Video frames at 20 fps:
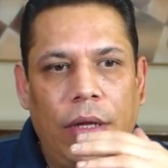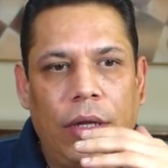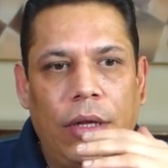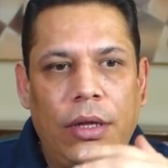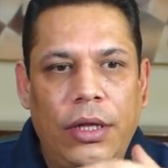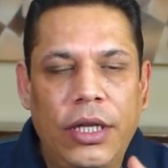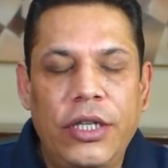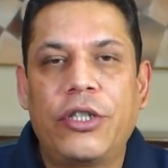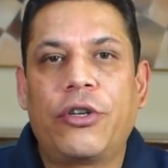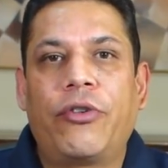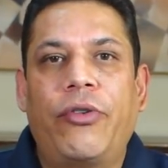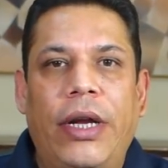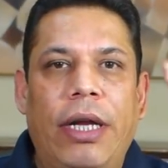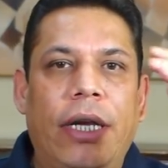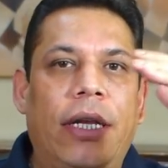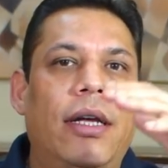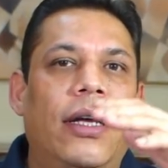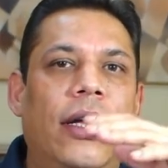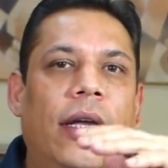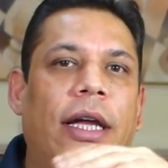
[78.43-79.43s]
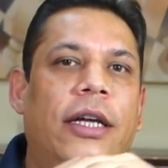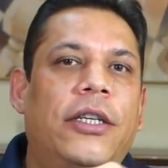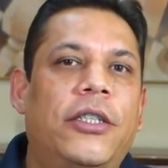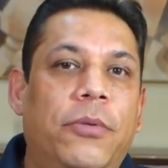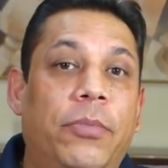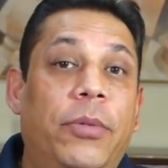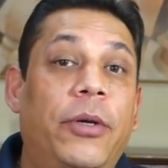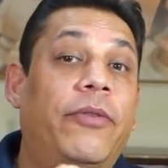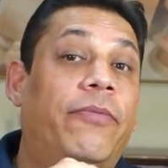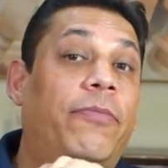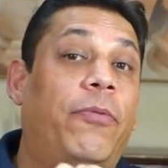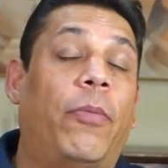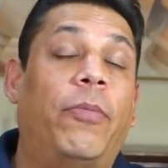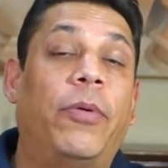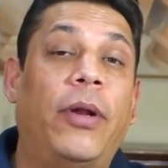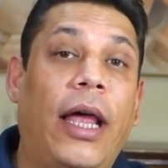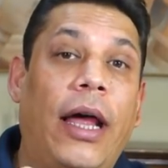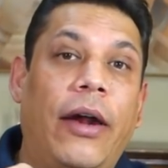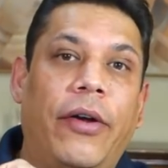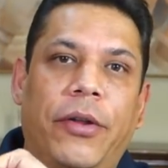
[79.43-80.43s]
this creed gets a bit of
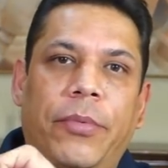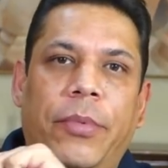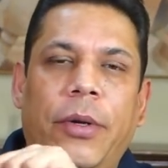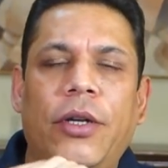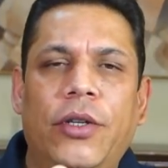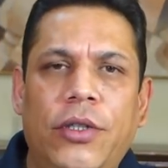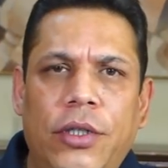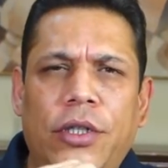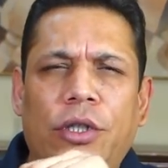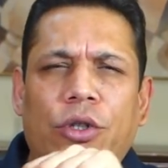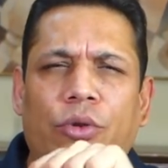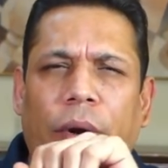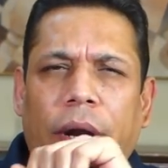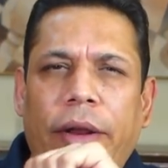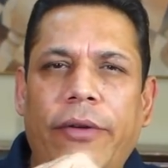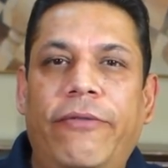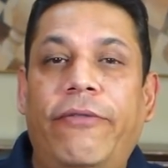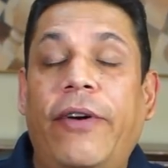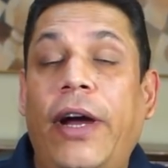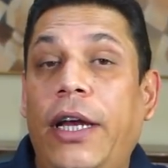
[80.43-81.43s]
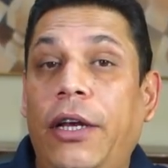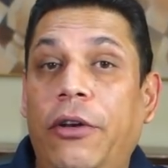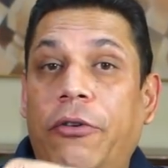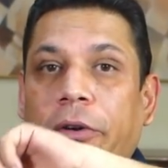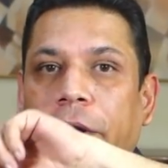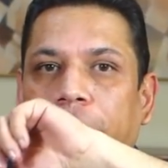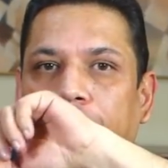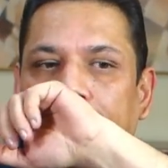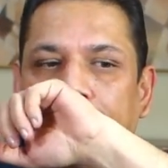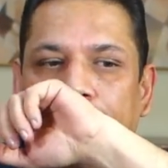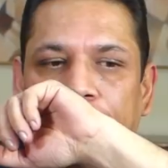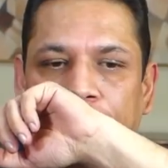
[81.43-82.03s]
popularity because it's quite a fine creed.